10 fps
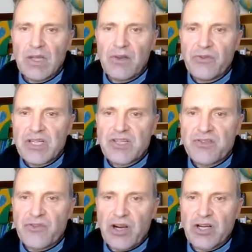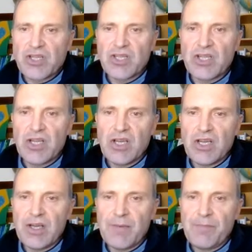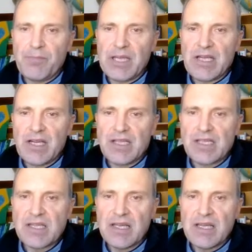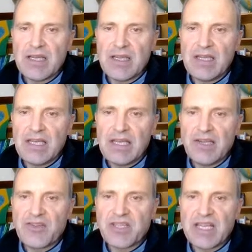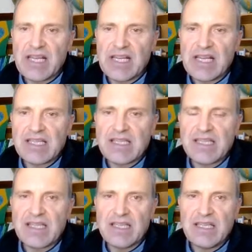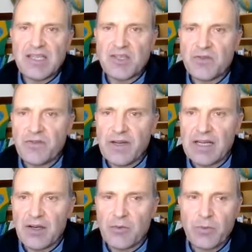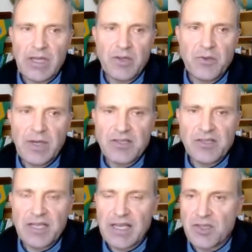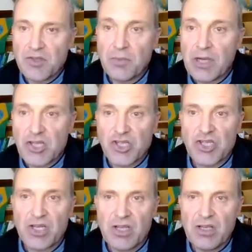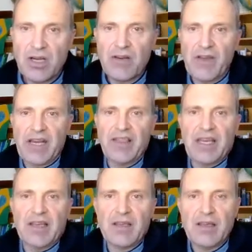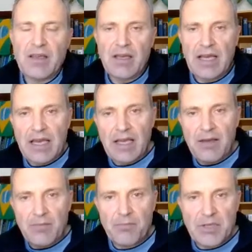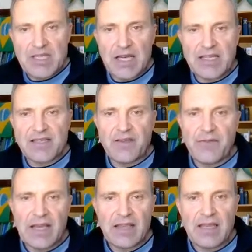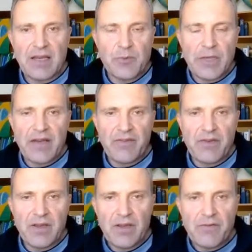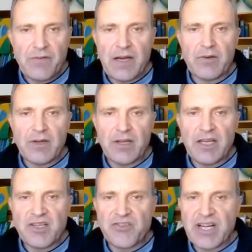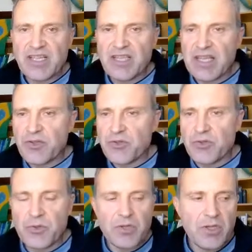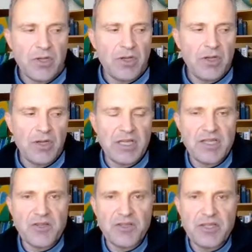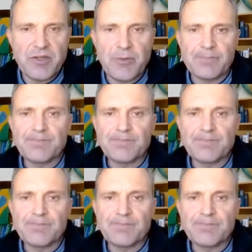risk drugs, because the interesting analysis is to find out whether you actually get too much of anything, besides the fact that we have found an interaction that you should discontinue.